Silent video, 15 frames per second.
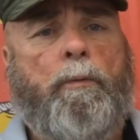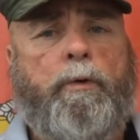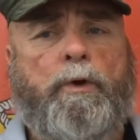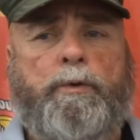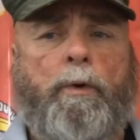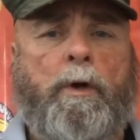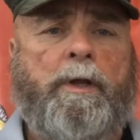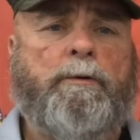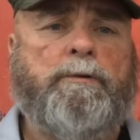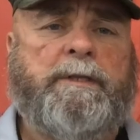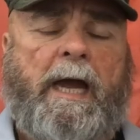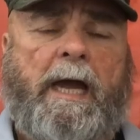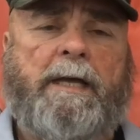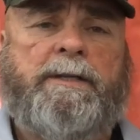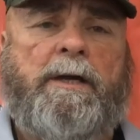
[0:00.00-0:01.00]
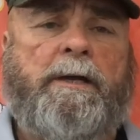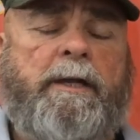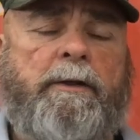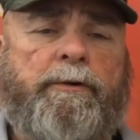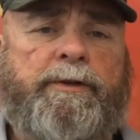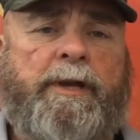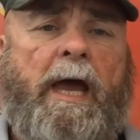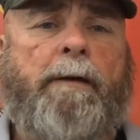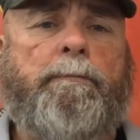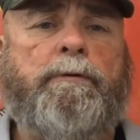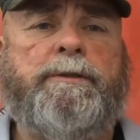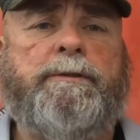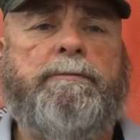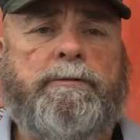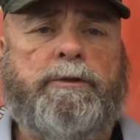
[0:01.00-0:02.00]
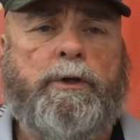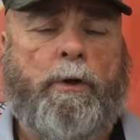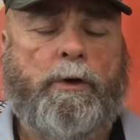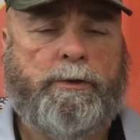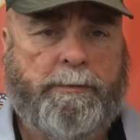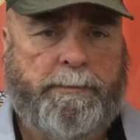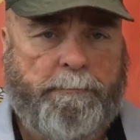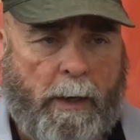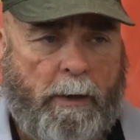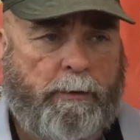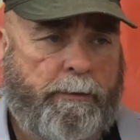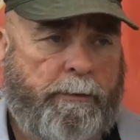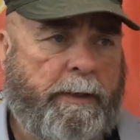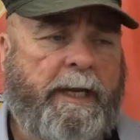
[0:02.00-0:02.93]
which one of those guys on either side was charged with murder.